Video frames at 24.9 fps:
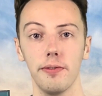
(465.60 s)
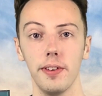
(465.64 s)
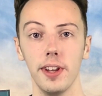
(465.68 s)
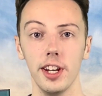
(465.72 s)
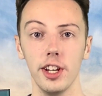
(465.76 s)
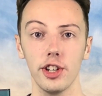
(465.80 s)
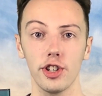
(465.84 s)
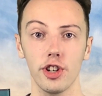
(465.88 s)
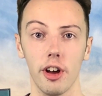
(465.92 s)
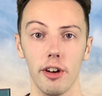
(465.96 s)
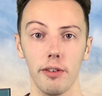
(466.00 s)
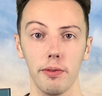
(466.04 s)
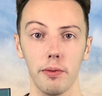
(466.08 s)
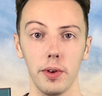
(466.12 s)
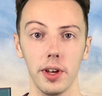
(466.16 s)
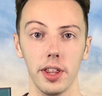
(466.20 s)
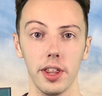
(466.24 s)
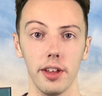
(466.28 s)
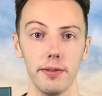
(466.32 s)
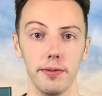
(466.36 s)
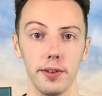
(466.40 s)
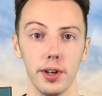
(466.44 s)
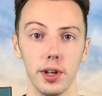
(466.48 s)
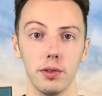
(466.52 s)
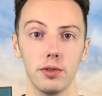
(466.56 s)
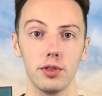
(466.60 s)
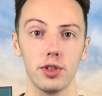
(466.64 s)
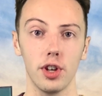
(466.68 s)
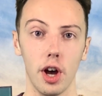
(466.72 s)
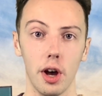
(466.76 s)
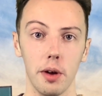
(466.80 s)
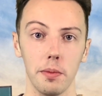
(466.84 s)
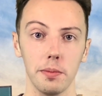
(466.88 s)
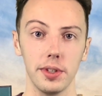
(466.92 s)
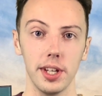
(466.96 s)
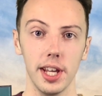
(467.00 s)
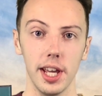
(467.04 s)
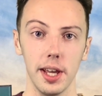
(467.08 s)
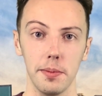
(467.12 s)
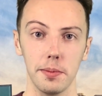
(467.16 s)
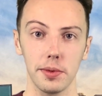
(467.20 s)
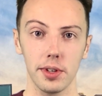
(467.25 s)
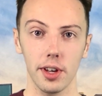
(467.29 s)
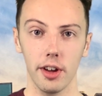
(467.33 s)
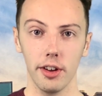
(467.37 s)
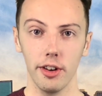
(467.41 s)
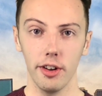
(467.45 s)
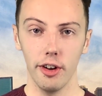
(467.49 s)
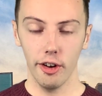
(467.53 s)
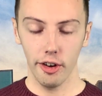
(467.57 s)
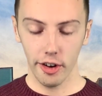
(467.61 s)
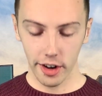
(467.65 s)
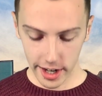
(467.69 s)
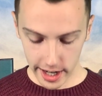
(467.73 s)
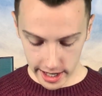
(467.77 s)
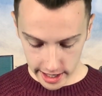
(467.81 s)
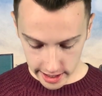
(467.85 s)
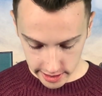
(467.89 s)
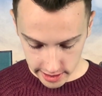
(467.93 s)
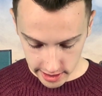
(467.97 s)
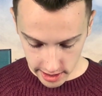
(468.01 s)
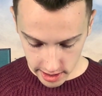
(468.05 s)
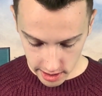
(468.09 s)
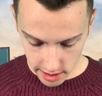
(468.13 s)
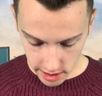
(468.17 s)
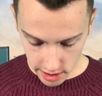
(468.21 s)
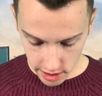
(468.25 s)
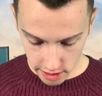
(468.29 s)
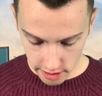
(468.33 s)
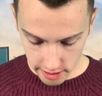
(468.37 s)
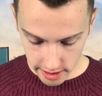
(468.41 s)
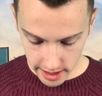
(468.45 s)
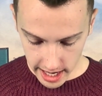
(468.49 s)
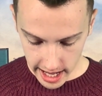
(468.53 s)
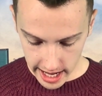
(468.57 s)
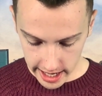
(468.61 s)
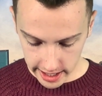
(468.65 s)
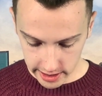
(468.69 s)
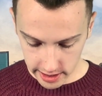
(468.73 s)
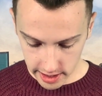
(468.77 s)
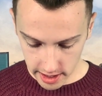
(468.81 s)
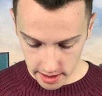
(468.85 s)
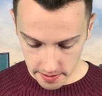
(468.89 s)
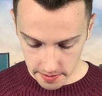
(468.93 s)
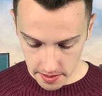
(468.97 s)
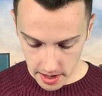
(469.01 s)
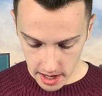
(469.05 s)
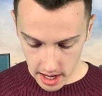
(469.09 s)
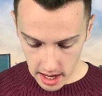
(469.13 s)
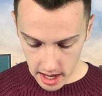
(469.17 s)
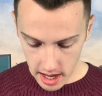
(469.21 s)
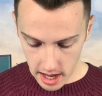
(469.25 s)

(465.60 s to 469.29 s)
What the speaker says: I'd finish off with a few top tips on organising your elective.